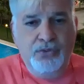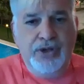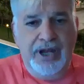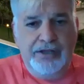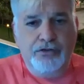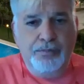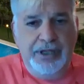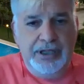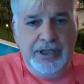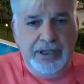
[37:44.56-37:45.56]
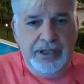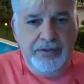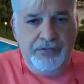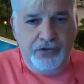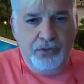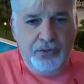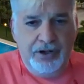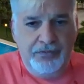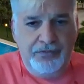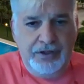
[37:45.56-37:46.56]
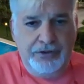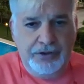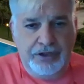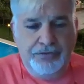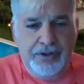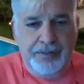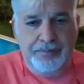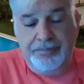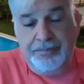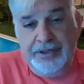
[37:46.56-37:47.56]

Would you like to be a follower of Donald Trump?